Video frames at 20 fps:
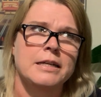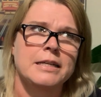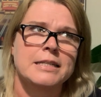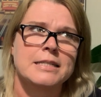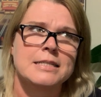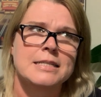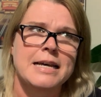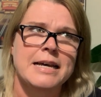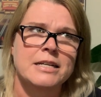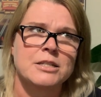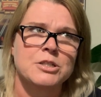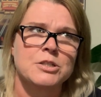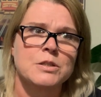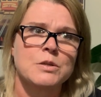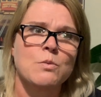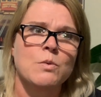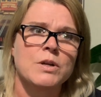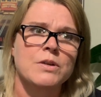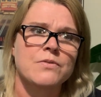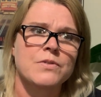is
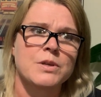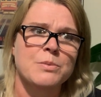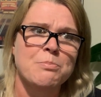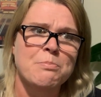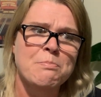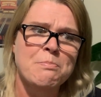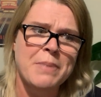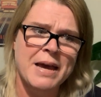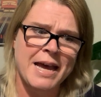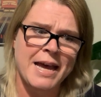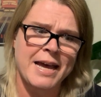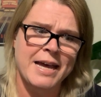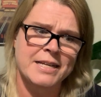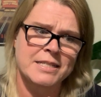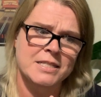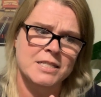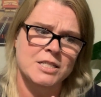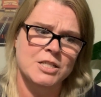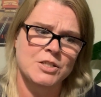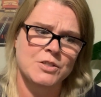actually one of the
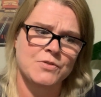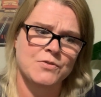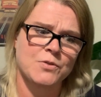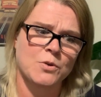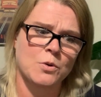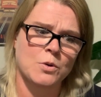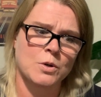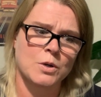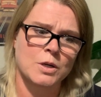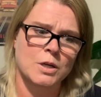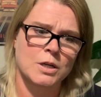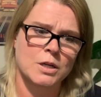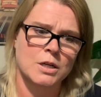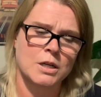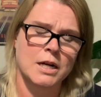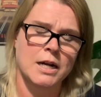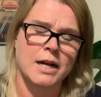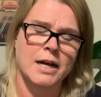best for